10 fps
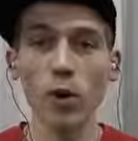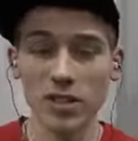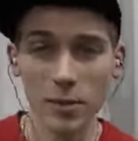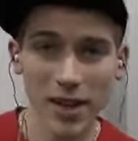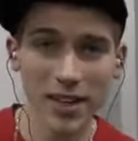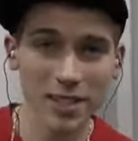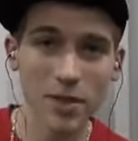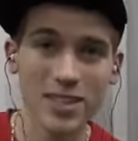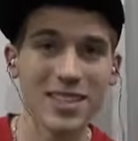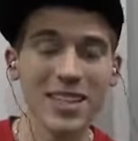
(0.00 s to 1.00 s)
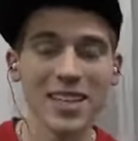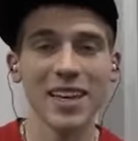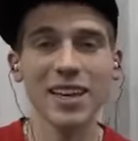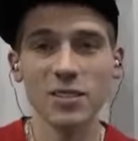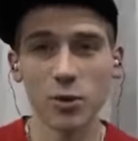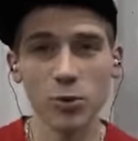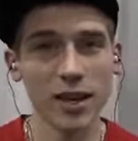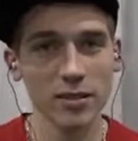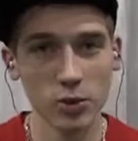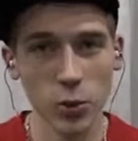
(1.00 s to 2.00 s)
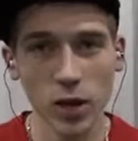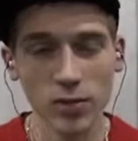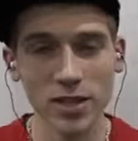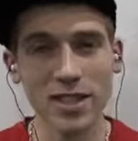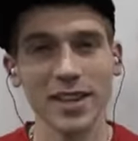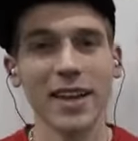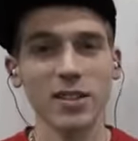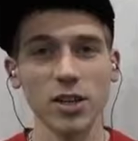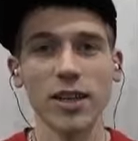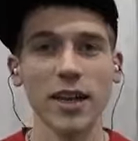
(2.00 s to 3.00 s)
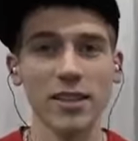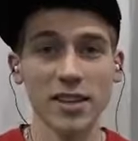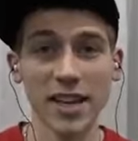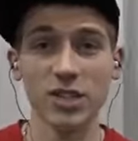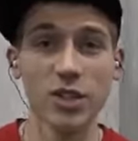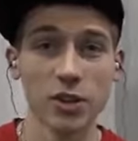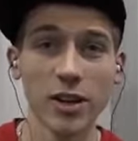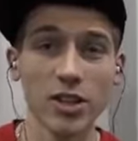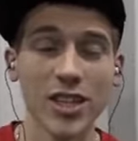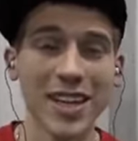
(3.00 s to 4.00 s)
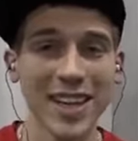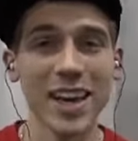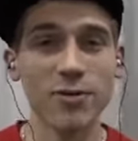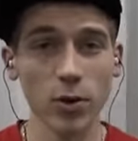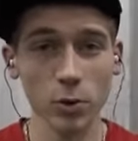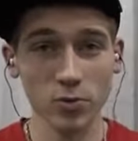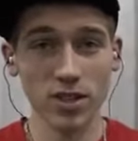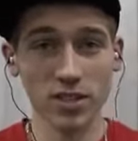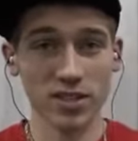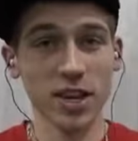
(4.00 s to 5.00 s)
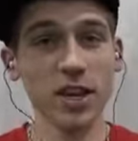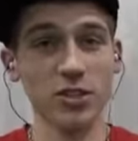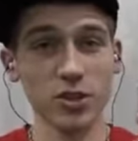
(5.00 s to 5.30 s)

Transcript: What's up guys, I'm at CES 2012. Let's take a look at the next generation in headphones, Skunk